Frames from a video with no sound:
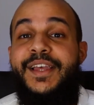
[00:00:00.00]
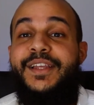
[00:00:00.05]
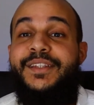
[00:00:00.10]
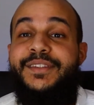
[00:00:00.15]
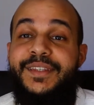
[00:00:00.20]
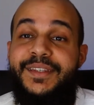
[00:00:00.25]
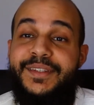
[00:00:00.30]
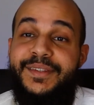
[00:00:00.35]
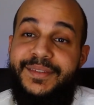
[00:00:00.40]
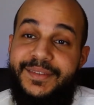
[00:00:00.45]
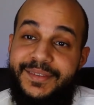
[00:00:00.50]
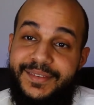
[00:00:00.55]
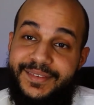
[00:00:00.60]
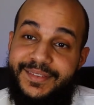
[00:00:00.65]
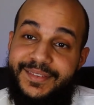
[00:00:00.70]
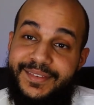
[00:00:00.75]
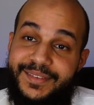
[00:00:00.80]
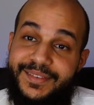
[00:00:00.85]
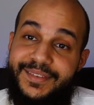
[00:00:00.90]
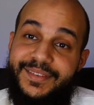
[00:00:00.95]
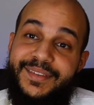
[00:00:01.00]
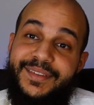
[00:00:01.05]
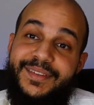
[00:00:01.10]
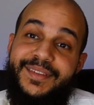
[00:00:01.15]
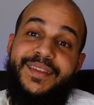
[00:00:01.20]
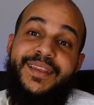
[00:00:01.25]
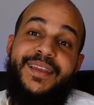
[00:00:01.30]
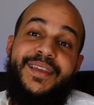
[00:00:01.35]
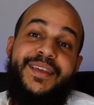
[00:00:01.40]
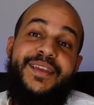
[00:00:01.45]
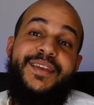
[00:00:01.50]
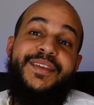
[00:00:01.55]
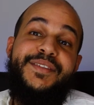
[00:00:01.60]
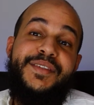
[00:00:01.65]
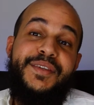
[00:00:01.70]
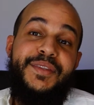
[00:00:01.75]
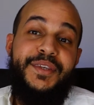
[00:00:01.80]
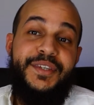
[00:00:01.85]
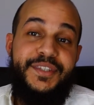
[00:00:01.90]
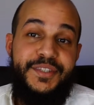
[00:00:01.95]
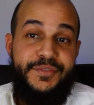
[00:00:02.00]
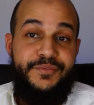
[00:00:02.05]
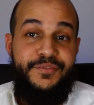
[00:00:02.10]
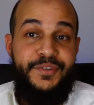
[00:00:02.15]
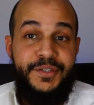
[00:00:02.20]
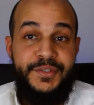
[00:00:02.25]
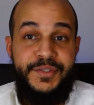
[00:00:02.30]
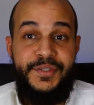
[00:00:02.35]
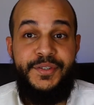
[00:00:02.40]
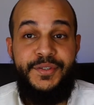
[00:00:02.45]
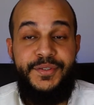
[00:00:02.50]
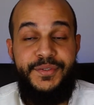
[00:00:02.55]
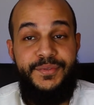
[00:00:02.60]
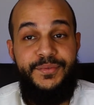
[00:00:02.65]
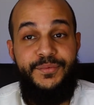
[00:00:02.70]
Then in the next verses,